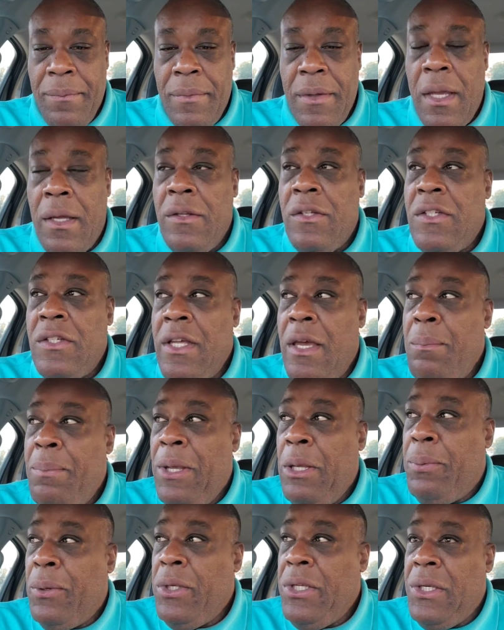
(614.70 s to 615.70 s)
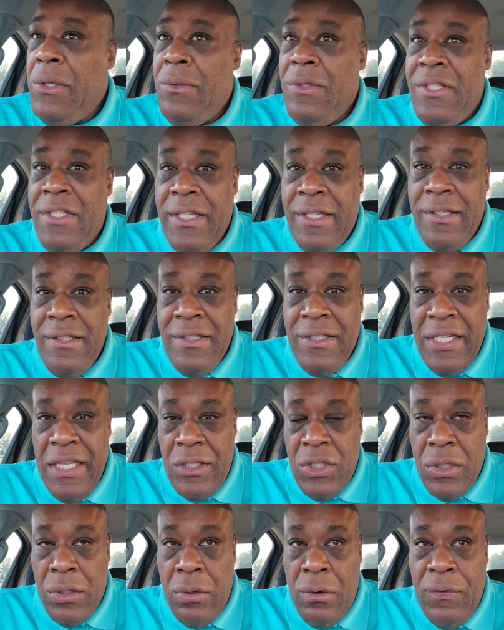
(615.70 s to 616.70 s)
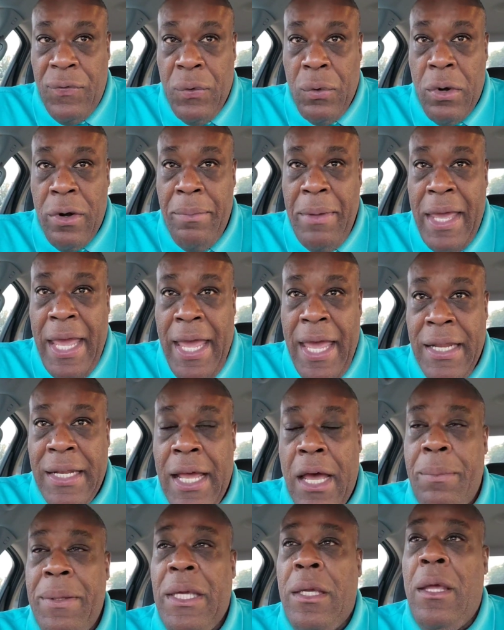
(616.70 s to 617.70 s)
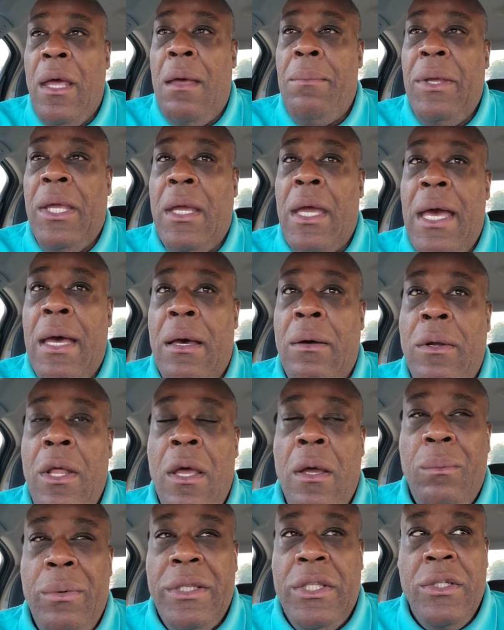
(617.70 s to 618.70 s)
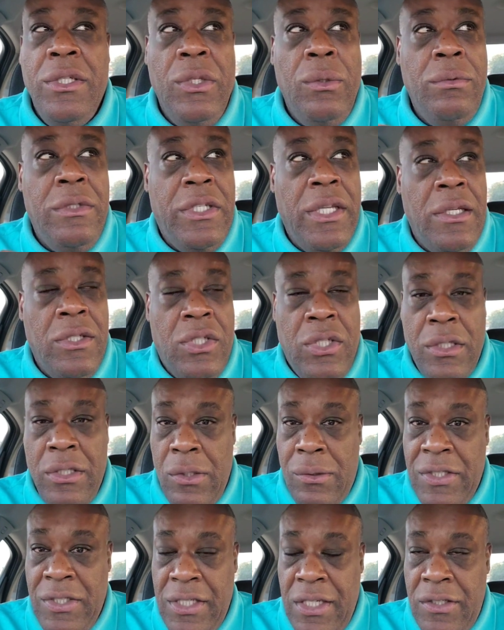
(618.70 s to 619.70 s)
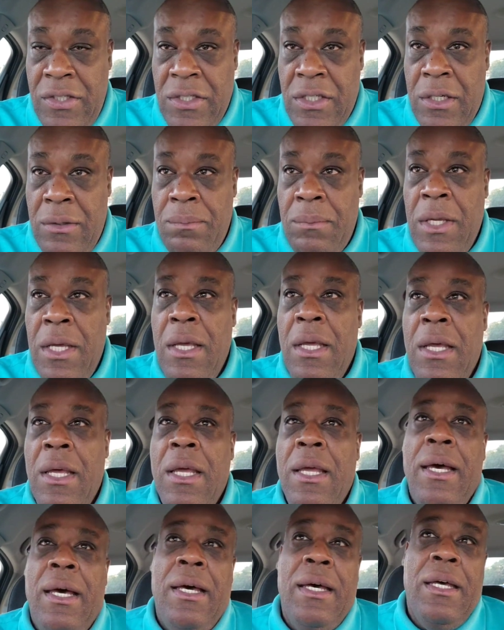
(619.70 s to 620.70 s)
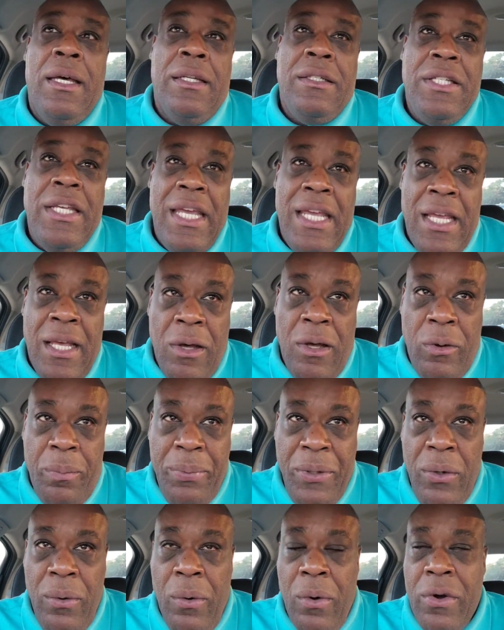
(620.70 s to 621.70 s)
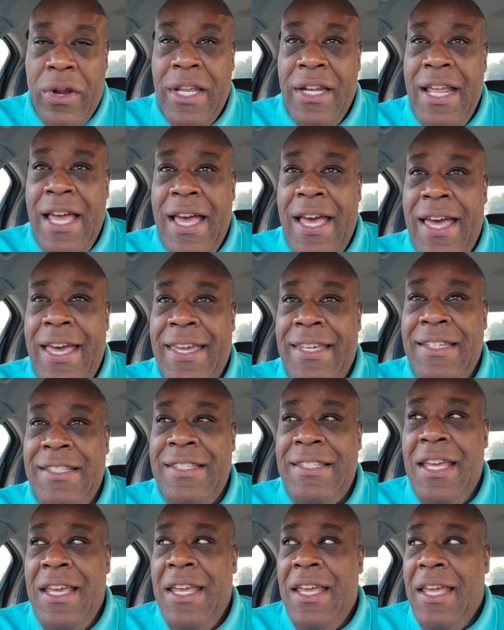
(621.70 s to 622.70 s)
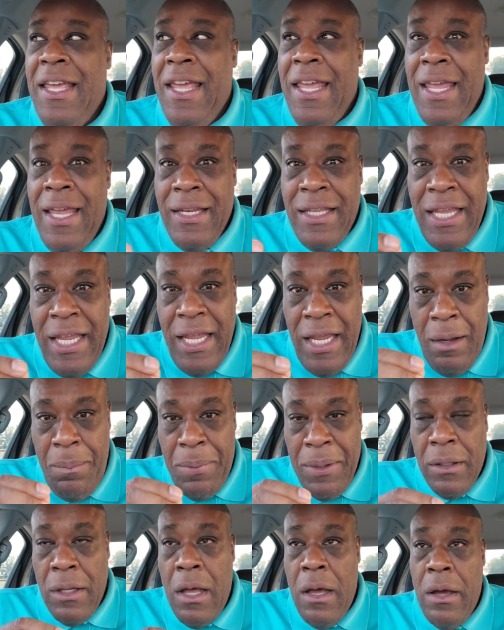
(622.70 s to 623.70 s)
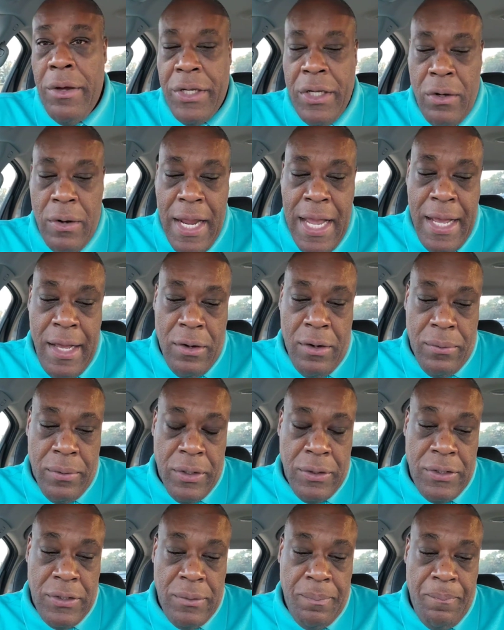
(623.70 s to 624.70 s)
Some people use the digital format. I'll be coming out with a new digital system uh, to help you organize and keep and log your hours.